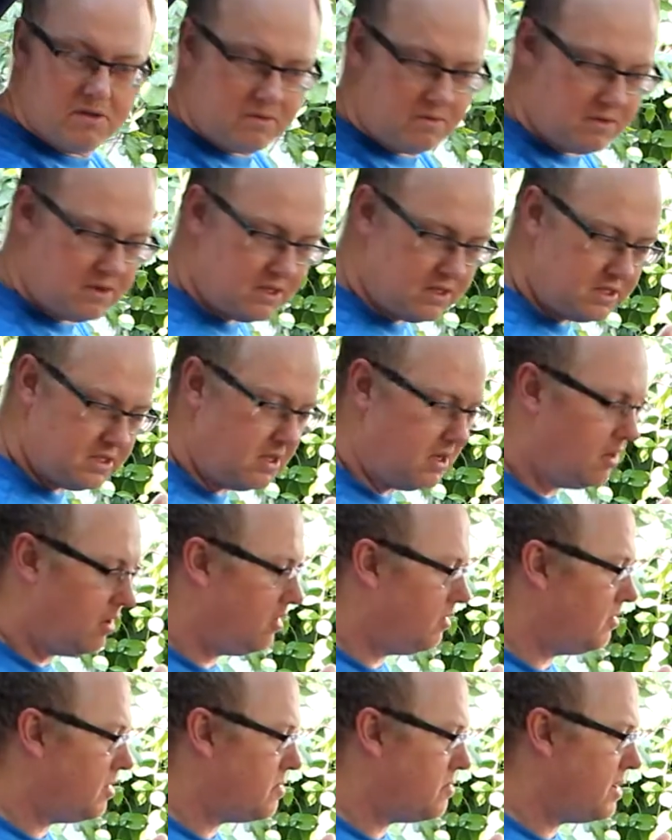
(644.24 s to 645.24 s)
with the seat all
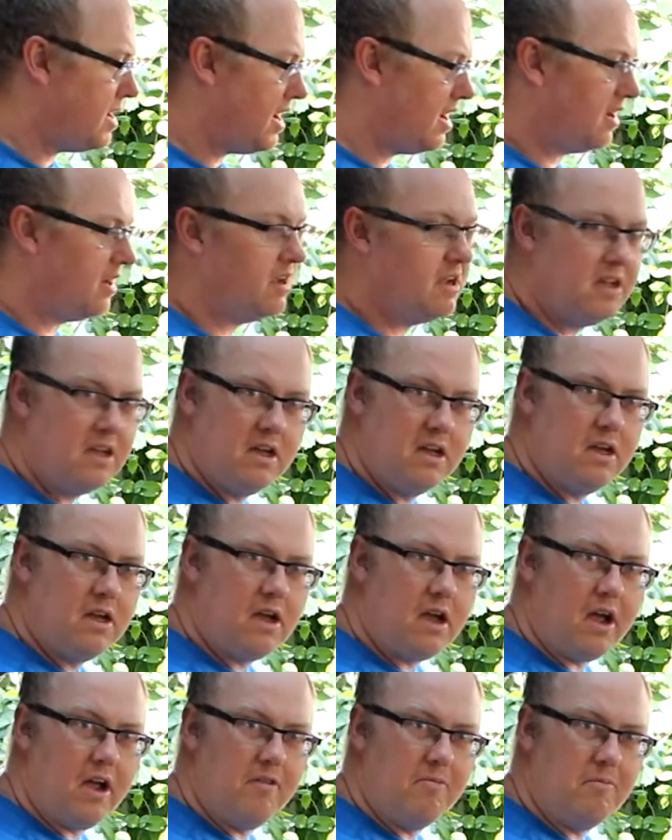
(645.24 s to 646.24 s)
the way back.
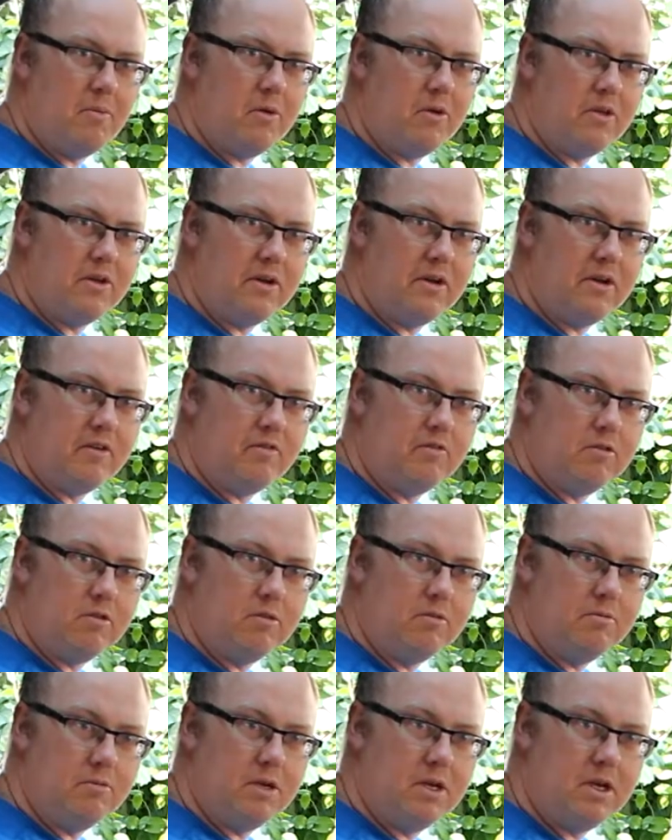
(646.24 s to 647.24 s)
I have more than enough
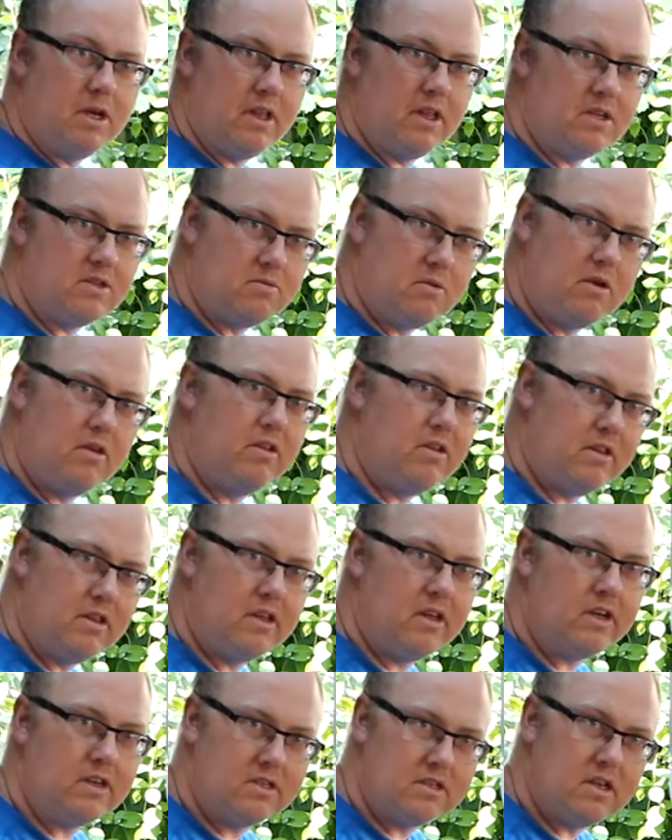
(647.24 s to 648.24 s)
room, and that's one of the
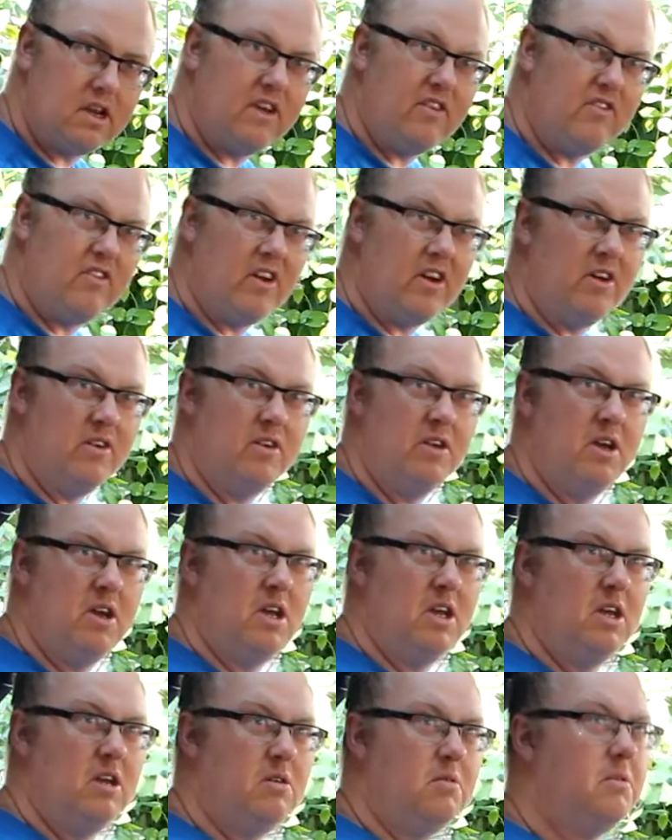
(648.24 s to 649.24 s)
things that I found
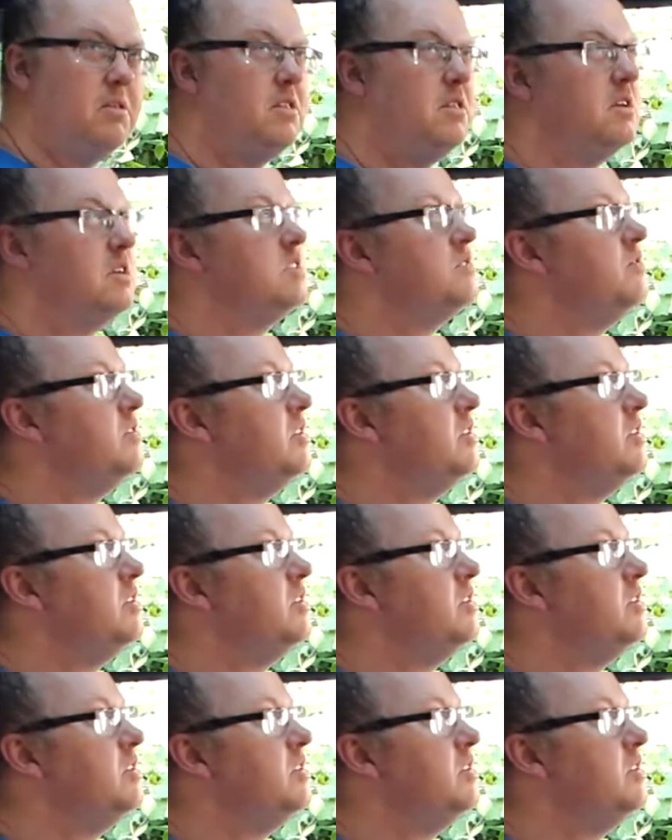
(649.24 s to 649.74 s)
with this